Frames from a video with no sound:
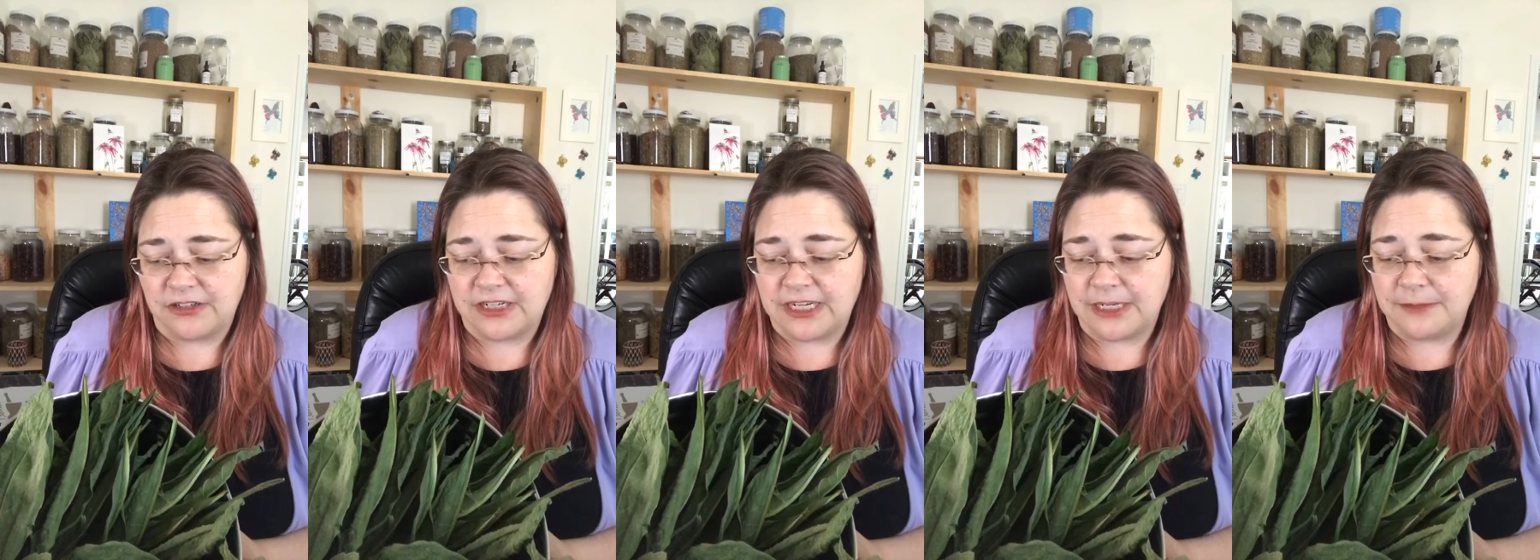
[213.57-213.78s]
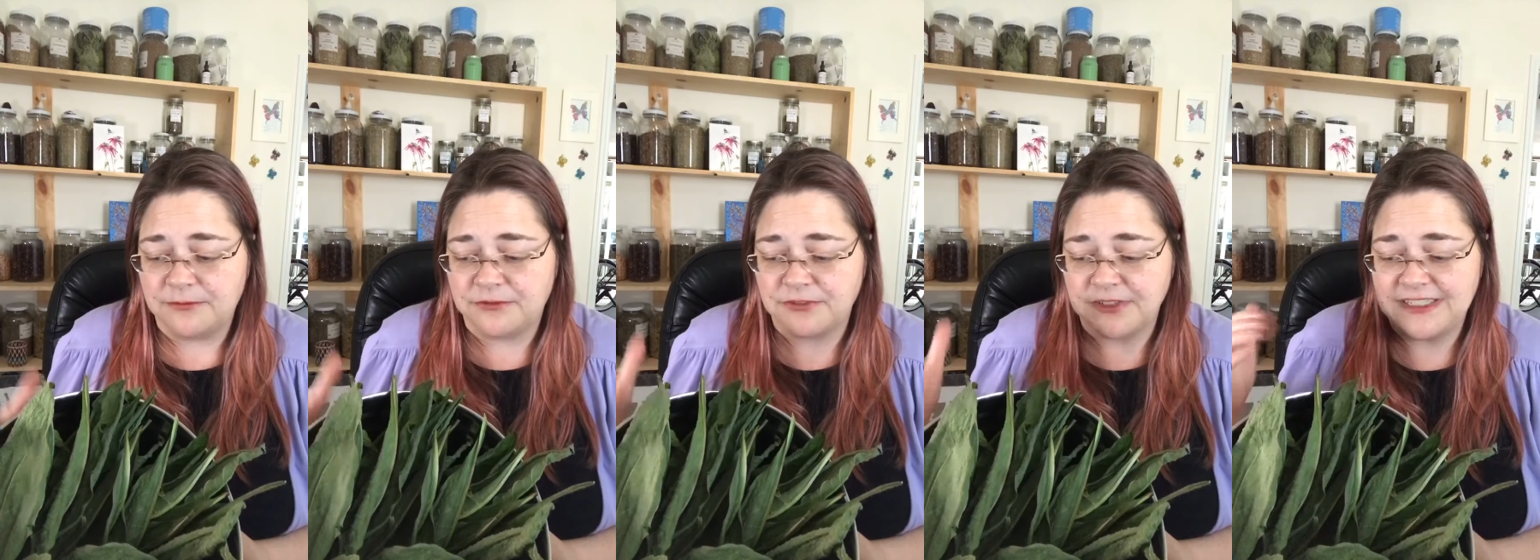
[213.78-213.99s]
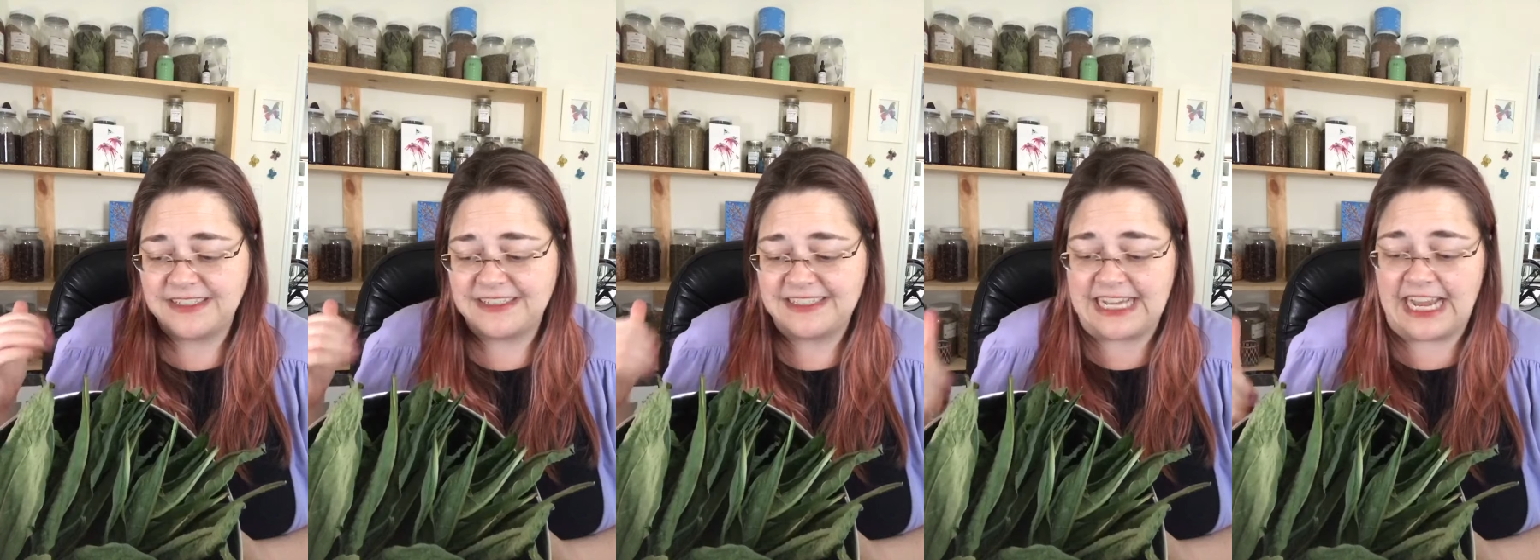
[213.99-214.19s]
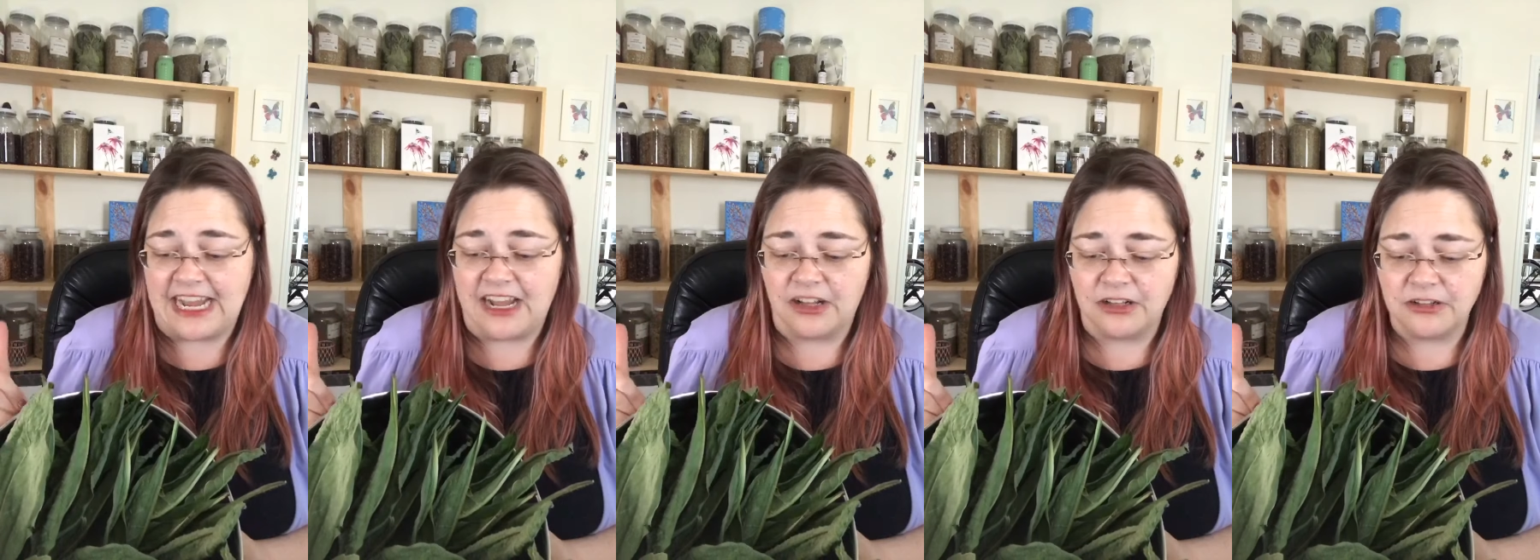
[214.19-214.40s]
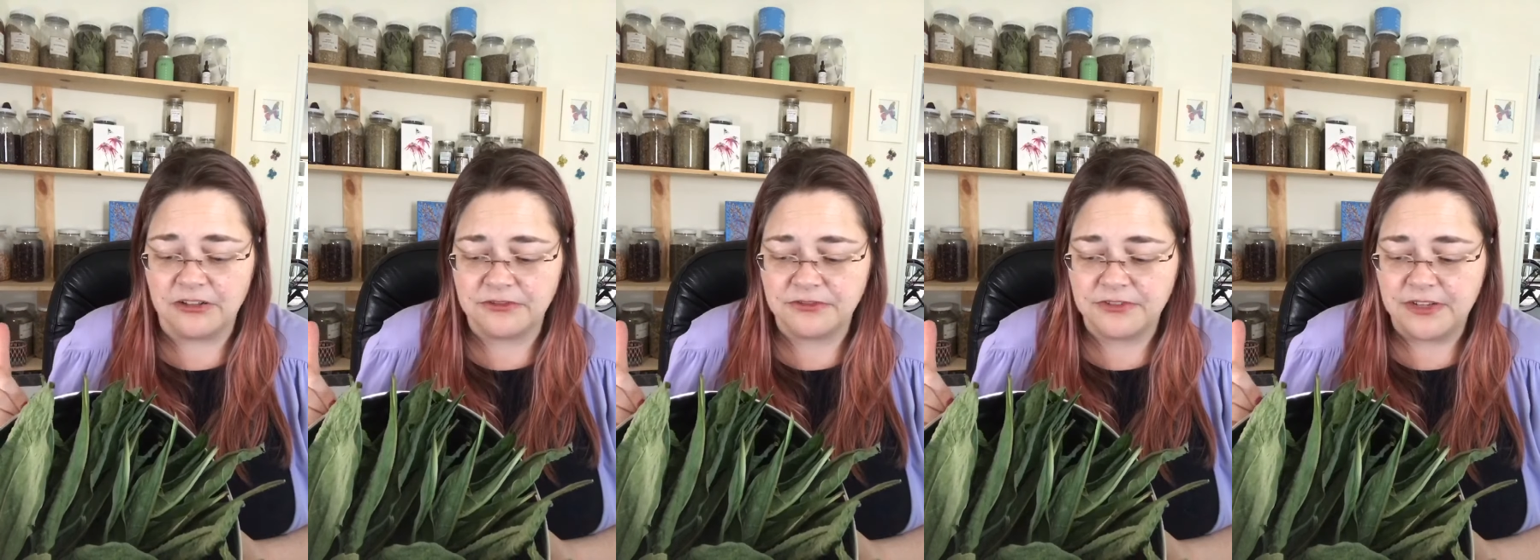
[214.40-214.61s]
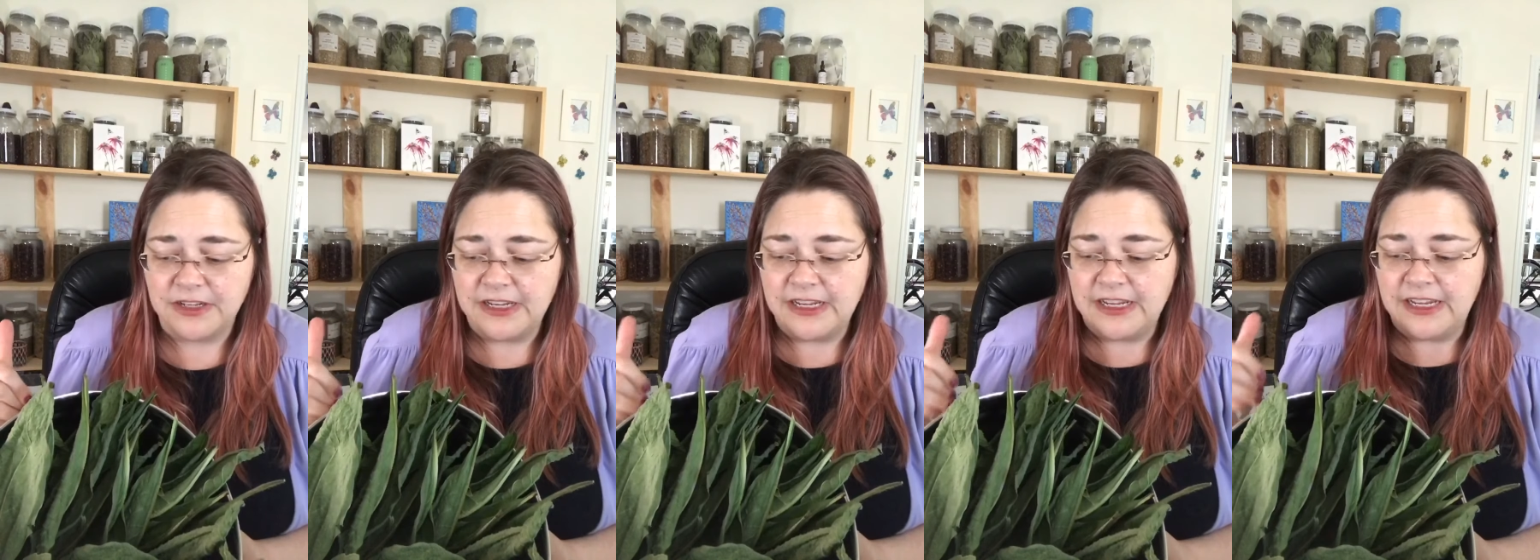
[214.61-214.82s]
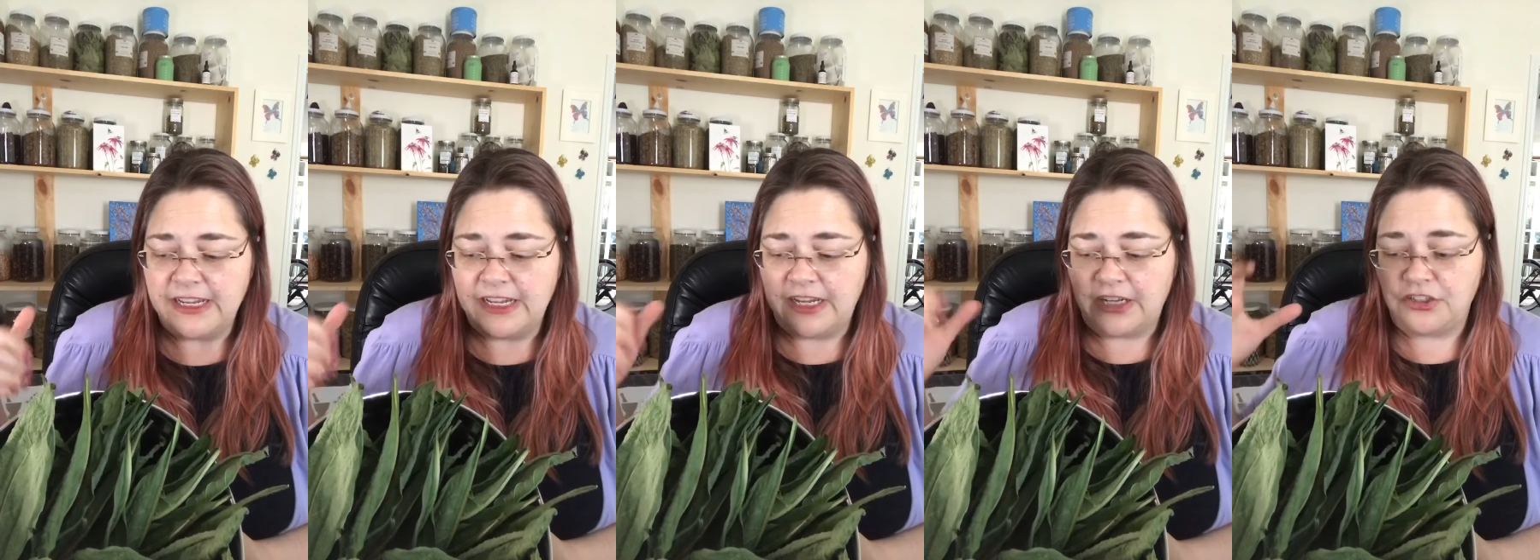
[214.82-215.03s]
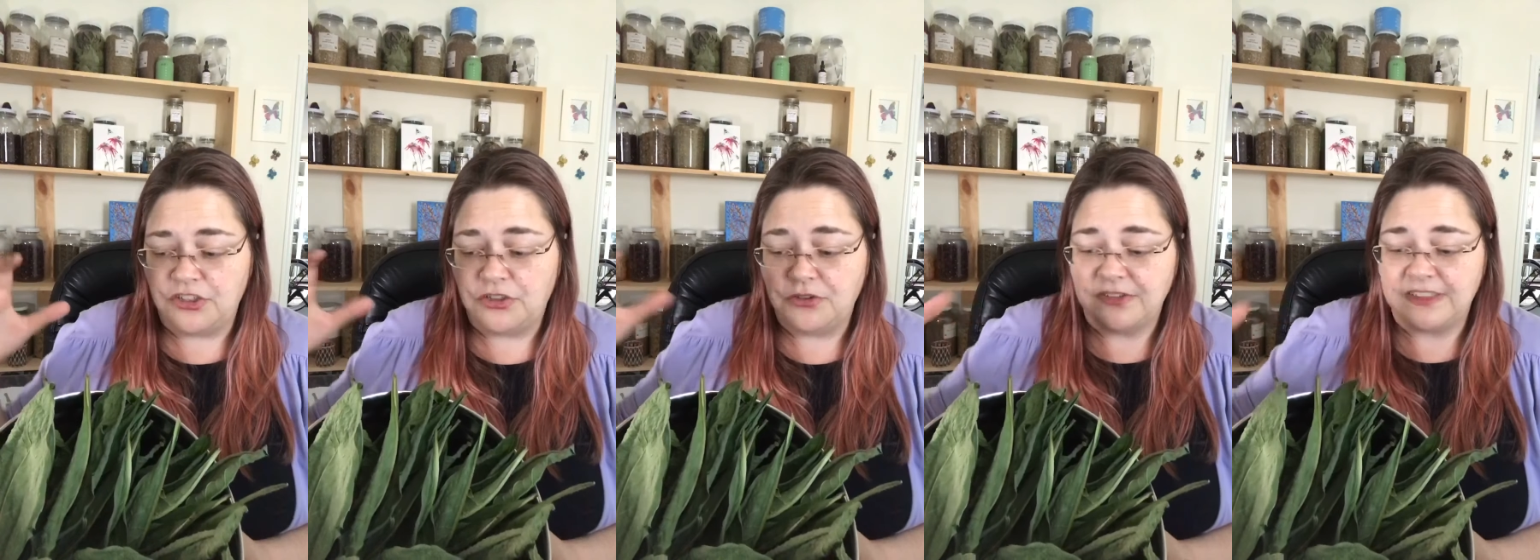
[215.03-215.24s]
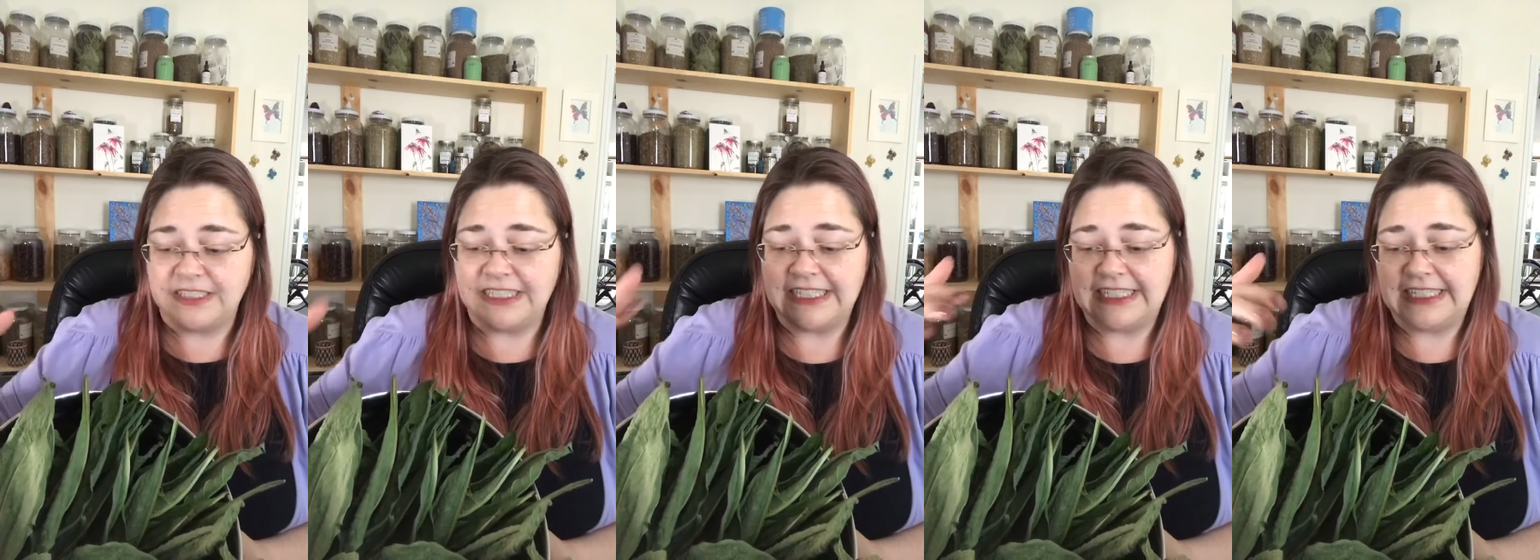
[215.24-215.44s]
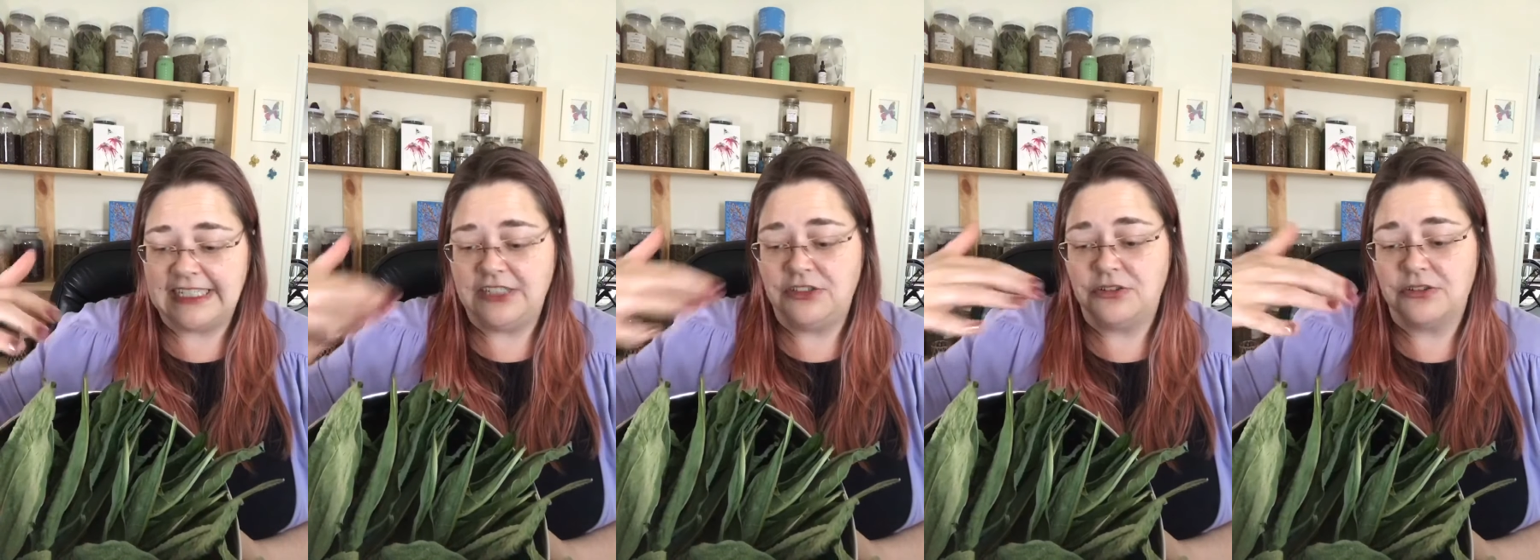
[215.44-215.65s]
Comfrey salve,
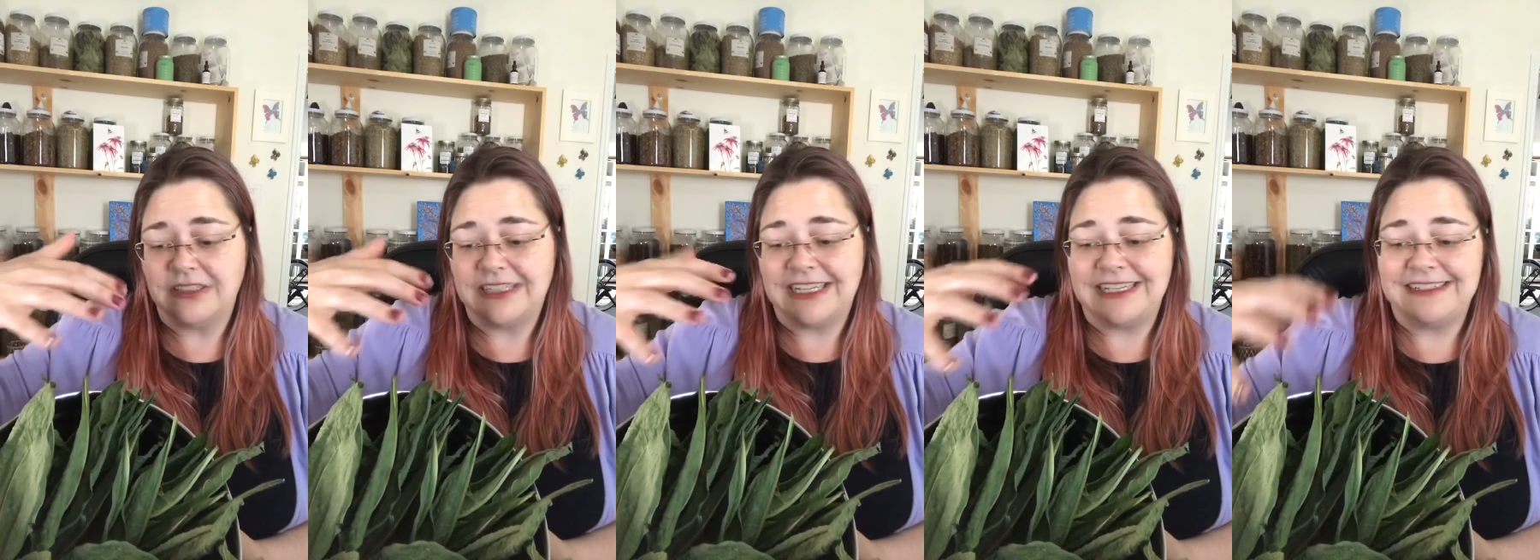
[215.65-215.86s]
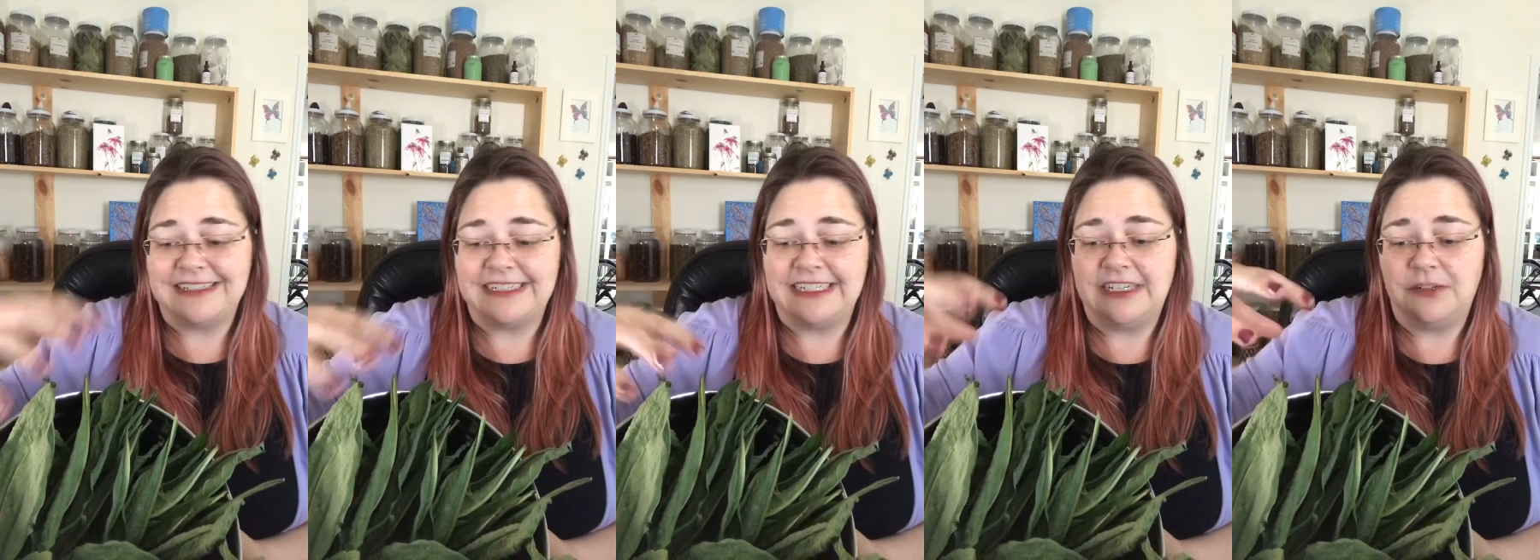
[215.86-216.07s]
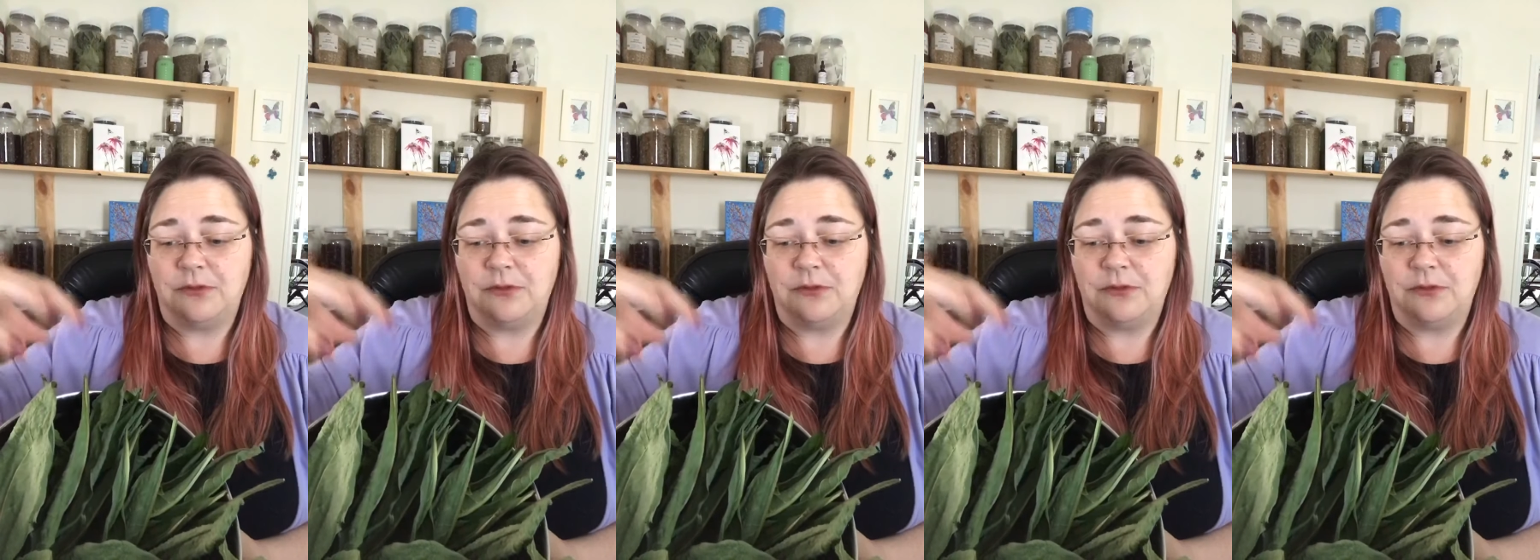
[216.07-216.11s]
utilizing